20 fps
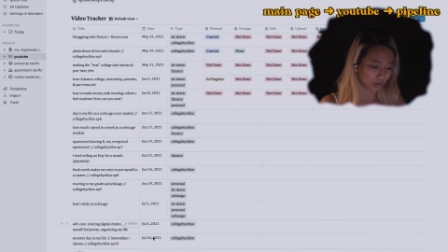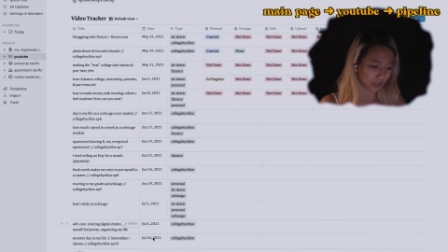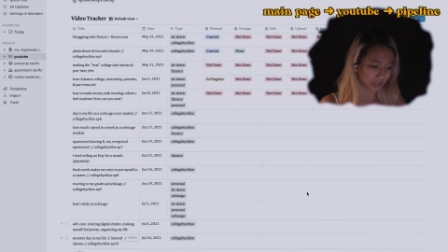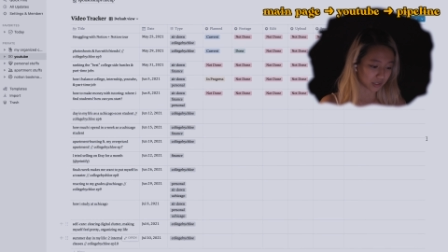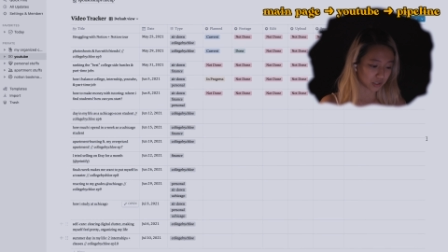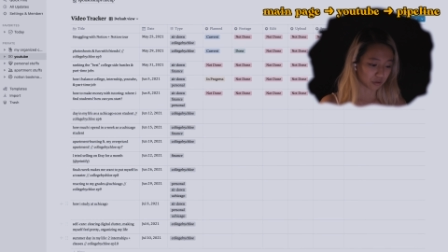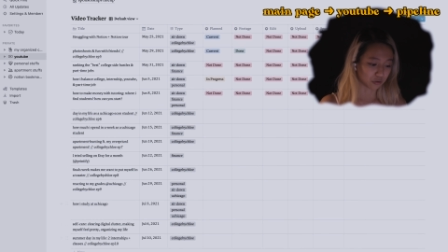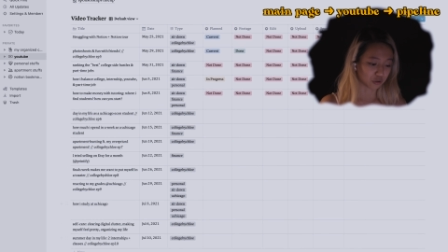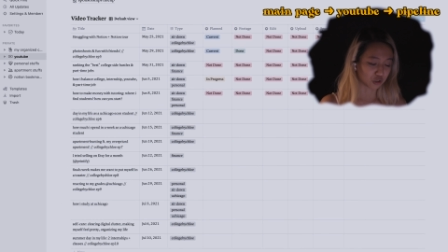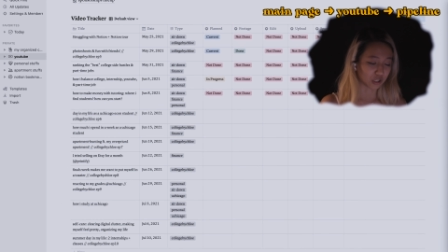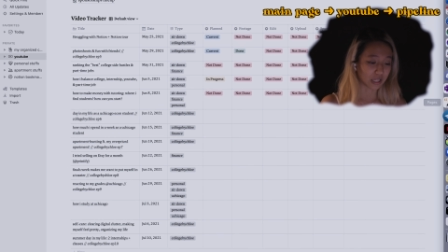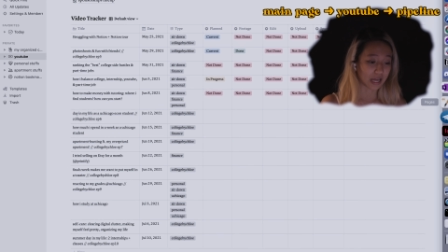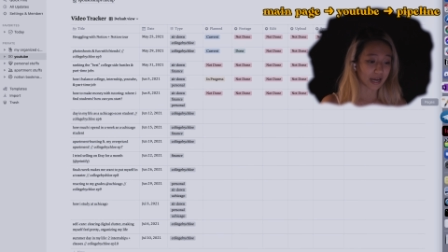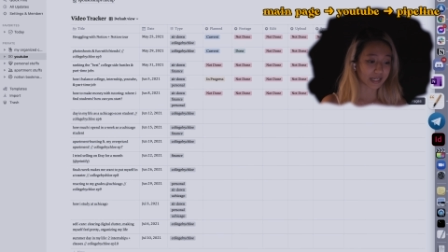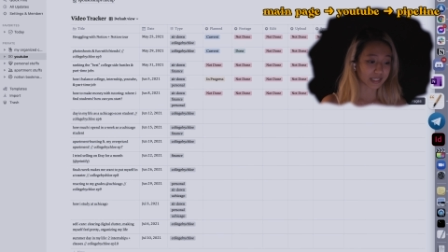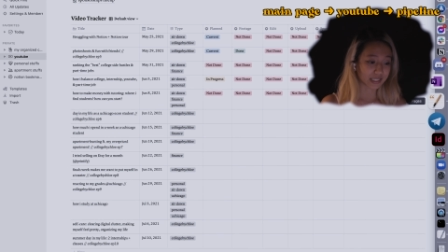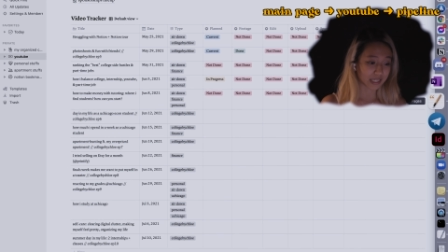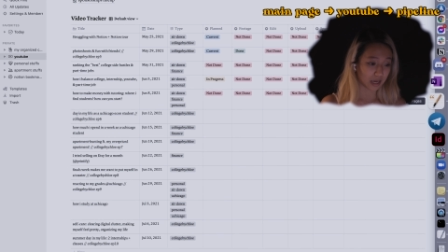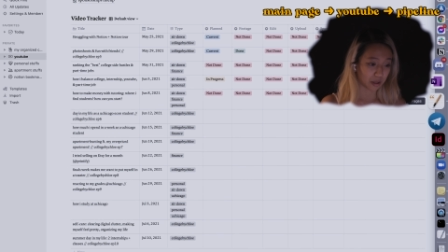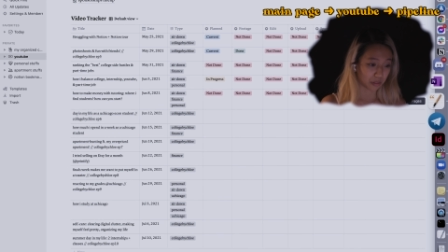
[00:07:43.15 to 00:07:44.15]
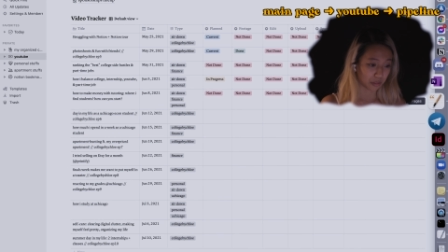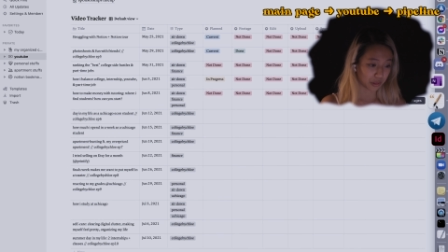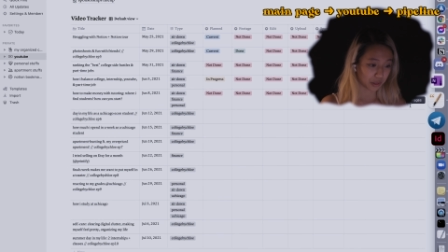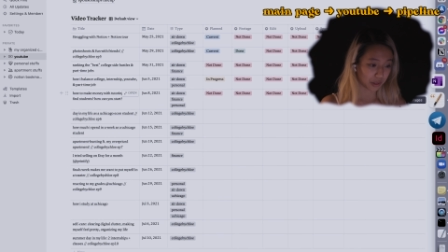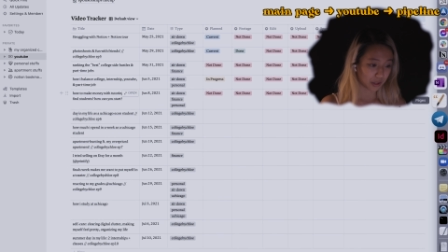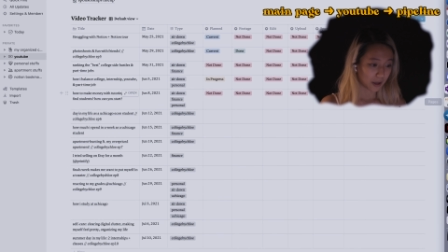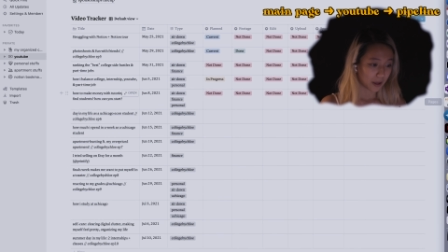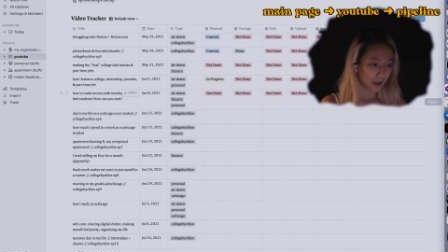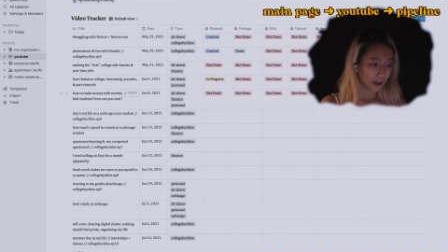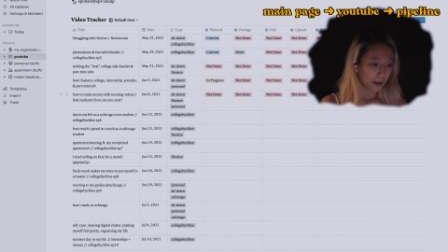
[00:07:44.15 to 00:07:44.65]
until July
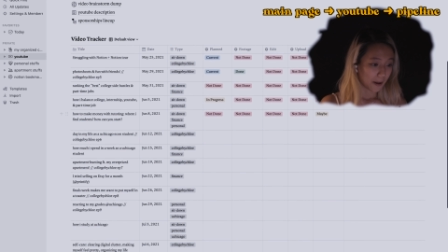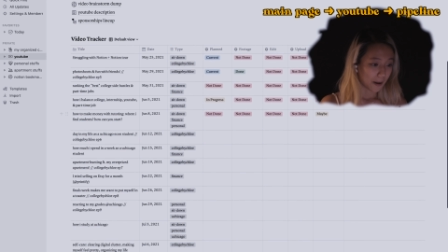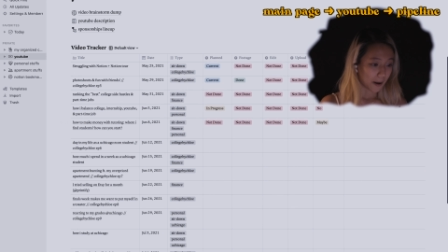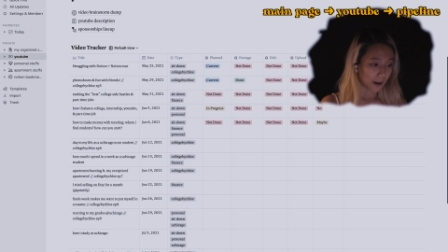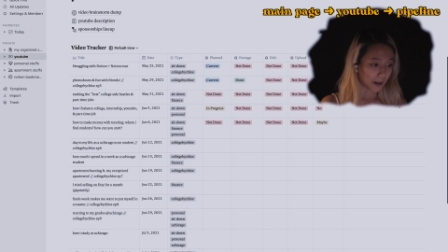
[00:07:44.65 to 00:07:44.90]
10th.